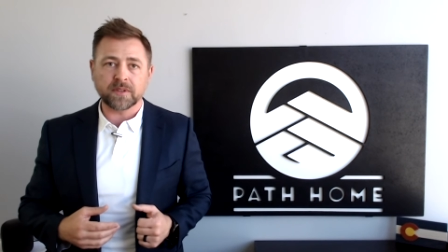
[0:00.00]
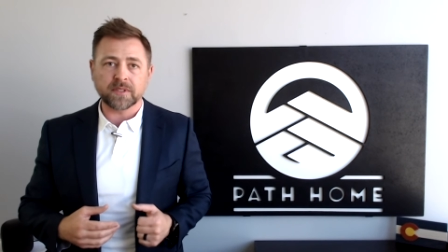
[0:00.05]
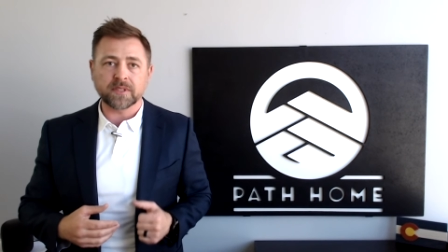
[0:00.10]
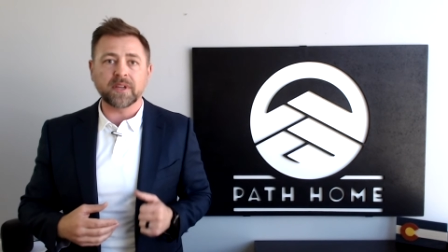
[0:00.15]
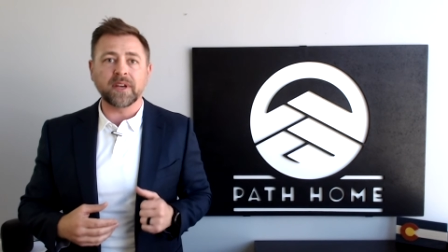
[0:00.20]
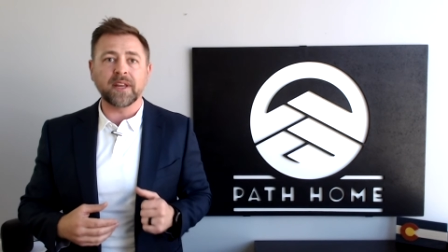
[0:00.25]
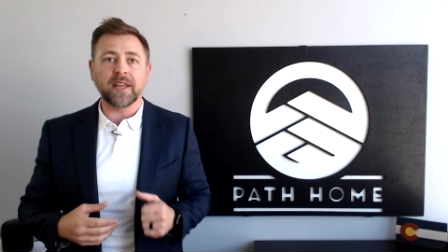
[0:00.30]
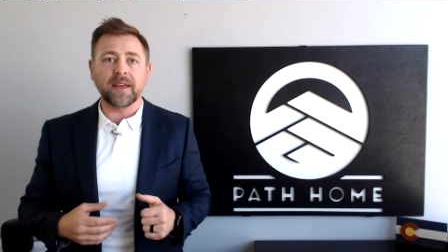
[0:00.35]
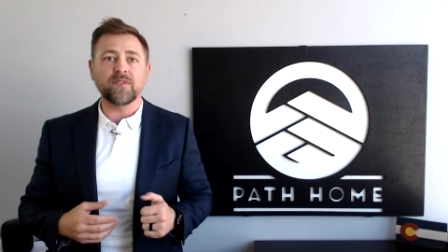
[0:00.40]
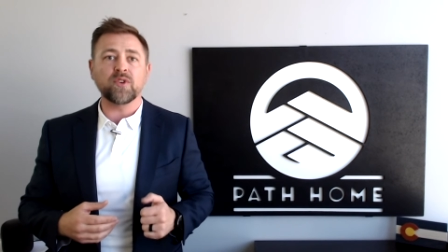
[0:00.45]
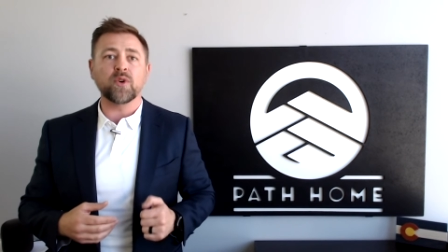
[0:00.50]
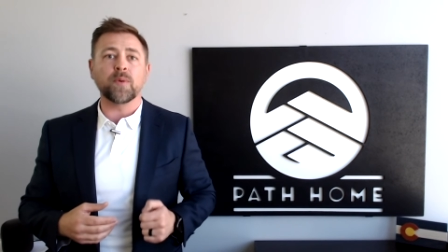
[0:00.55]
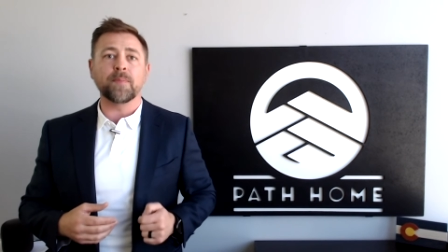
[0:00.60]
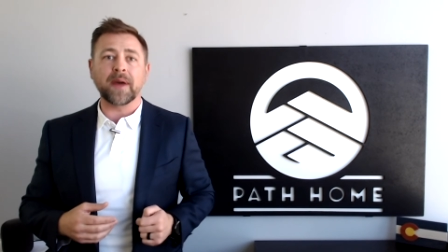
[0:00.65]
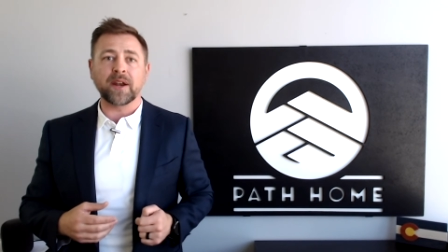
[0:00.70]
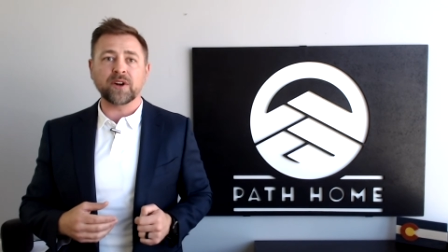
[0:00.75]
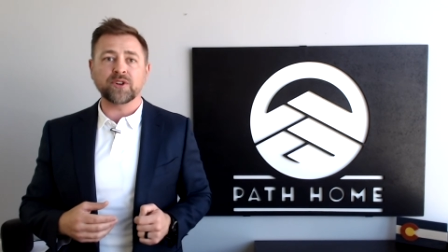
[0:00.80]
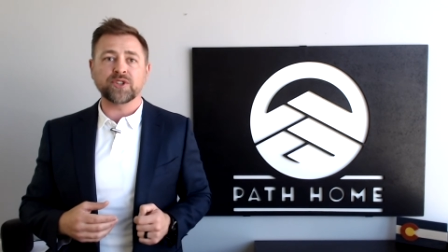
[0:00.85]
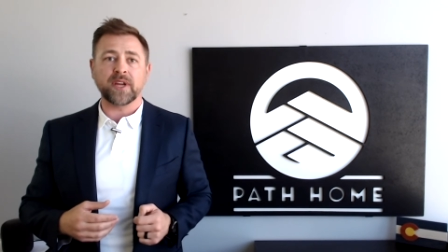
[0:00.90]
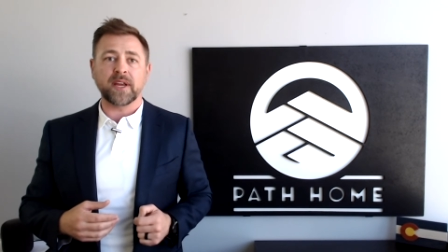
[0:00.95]
It's going to give you a
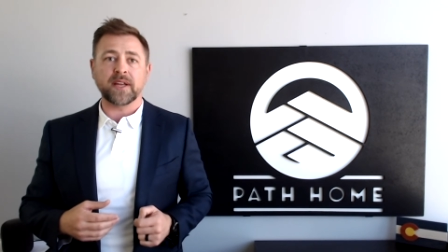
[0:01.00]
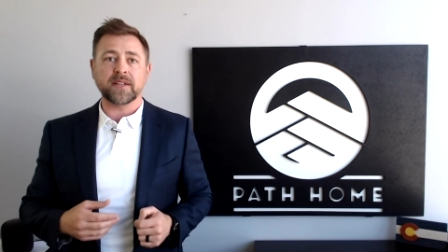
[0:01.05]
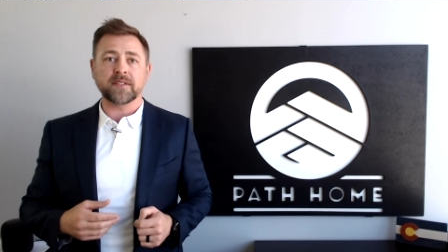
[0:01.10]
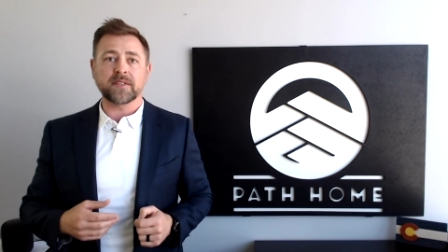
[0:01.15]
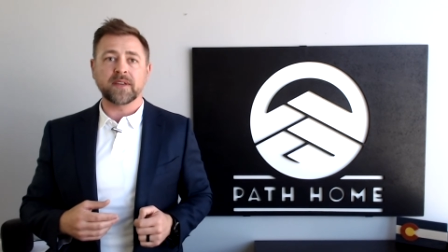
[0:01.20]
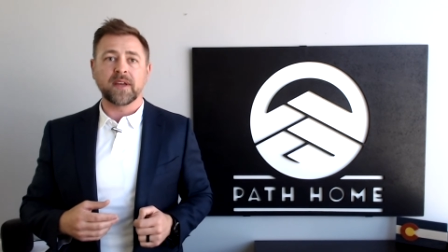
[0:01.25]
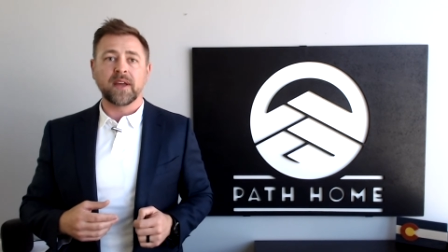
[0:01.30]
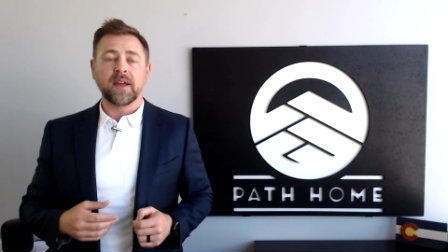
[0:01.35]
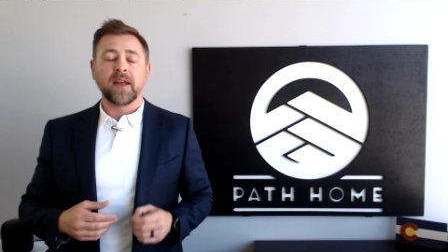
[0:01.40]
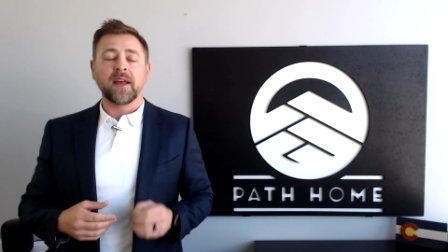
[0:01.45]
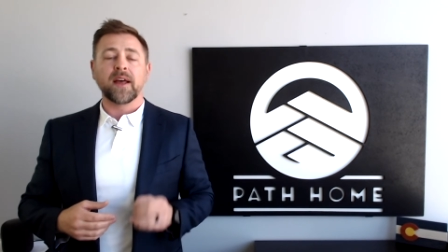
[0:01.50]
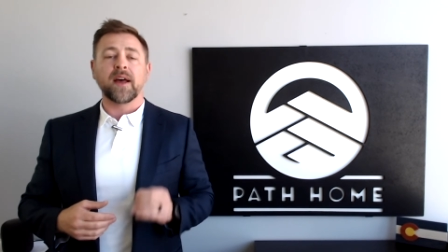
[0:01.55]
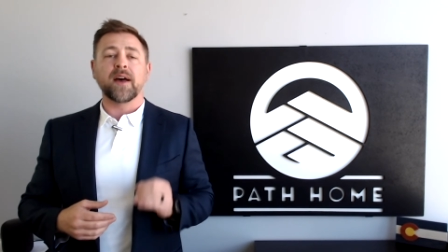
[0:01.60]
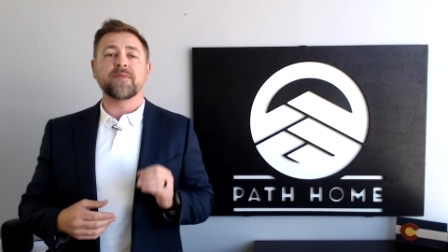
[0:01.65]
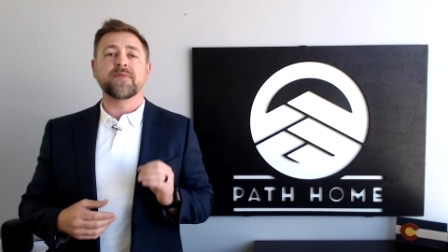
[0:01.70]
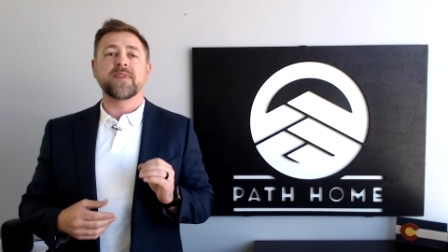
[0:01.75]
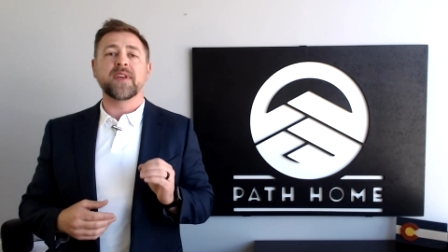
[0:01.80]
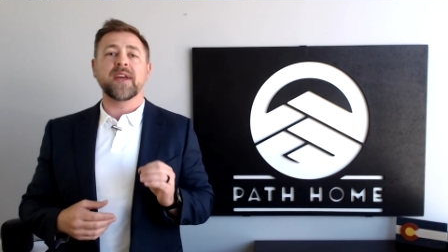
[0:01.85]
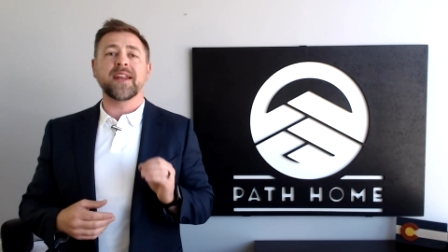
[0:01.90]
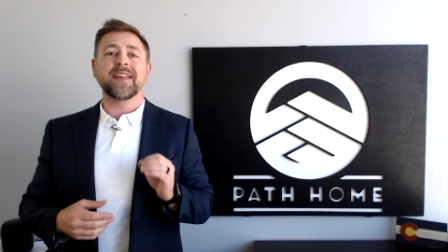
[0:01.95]
better chance
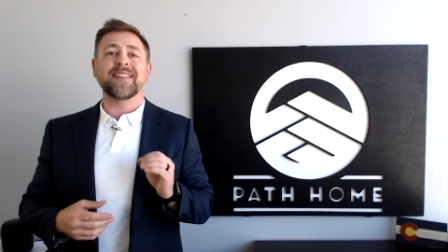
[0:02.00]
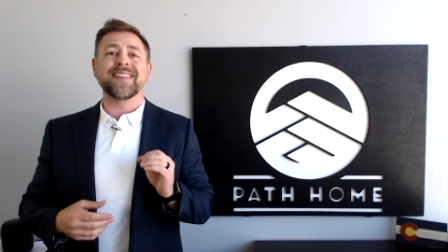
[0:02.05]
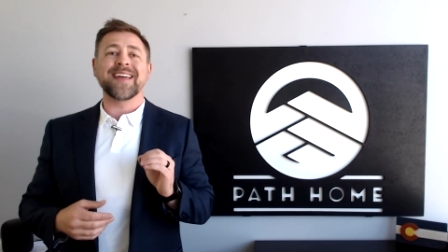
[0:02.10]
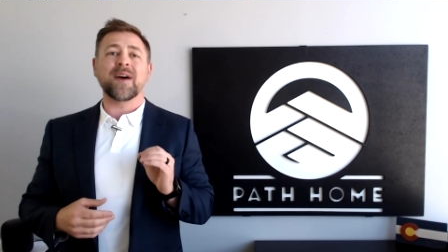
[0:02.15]
of getting